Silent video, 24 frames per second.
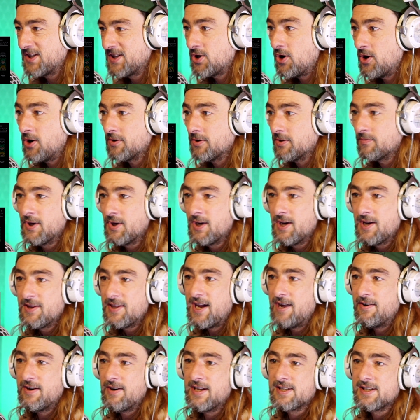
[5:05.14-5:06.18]
It's gone.
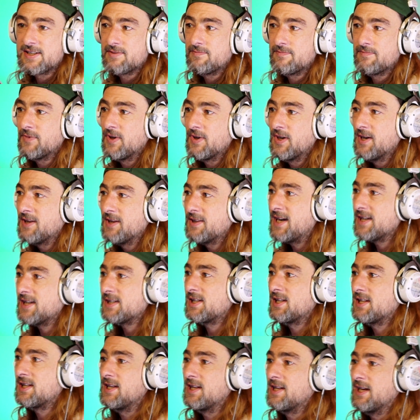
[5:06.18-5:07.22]
There it is.
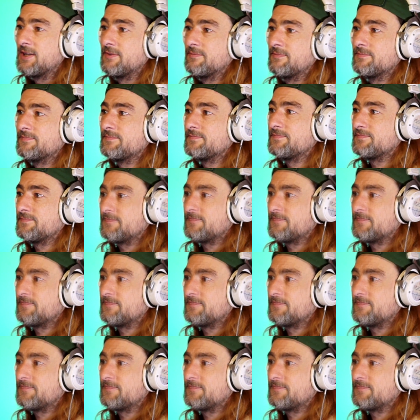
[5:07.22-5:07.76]
That's the thing.